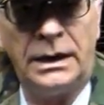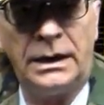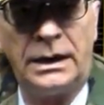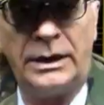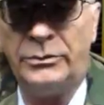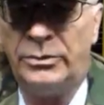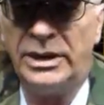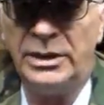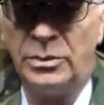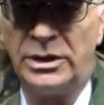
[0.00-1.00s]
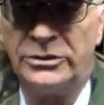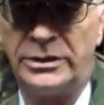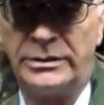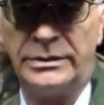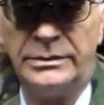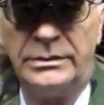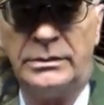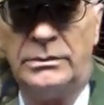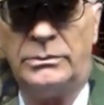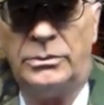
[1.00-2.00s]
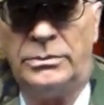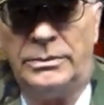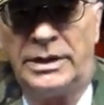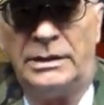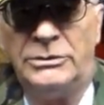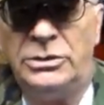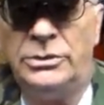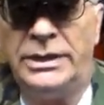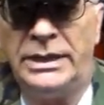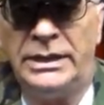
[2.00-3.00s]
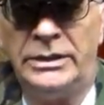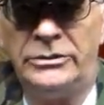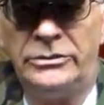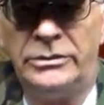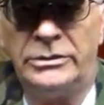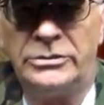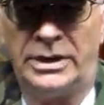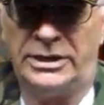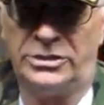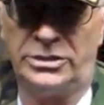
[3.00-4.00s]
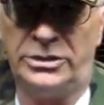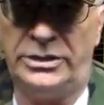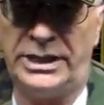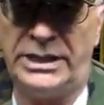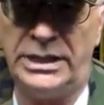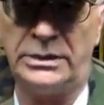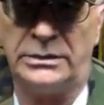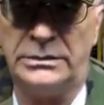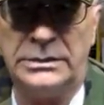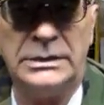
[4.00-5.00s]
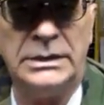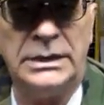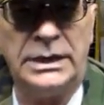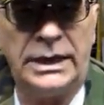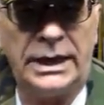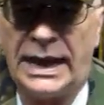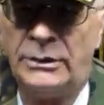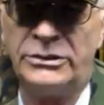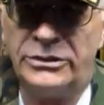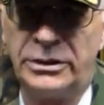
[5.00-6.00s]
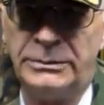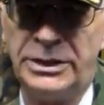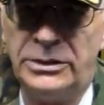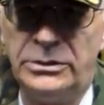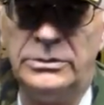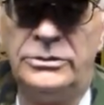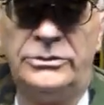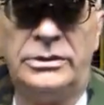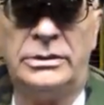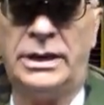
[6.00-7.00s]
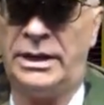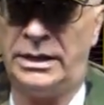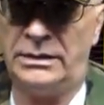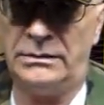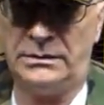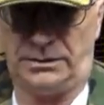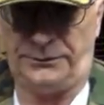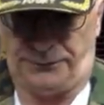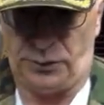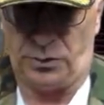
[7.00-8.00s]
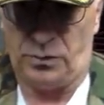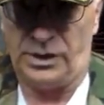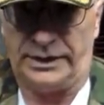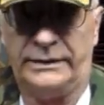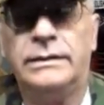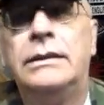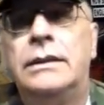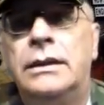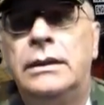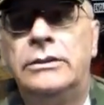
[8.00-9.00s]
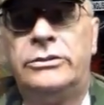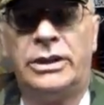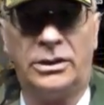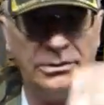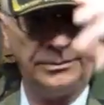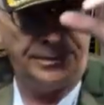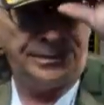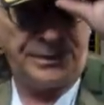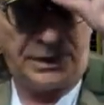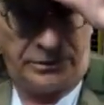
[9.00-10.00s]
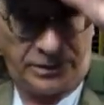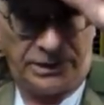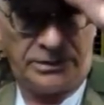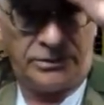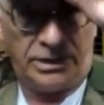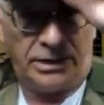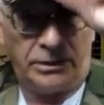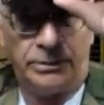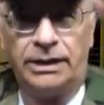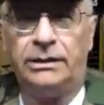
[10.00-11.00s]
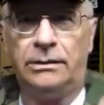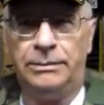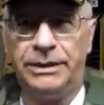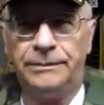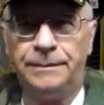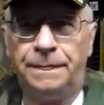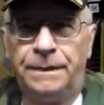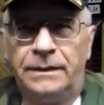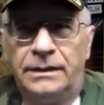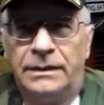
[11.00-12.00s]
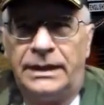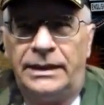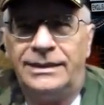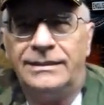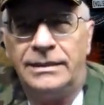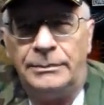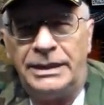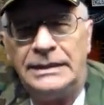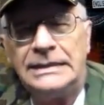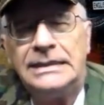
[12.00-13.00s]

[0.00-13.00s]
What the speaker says: I really wasn't. What I'm doing is trying to show you the gear, how it's going to be used, and for what. So let's get this out of the way a little bit. Now you can see me.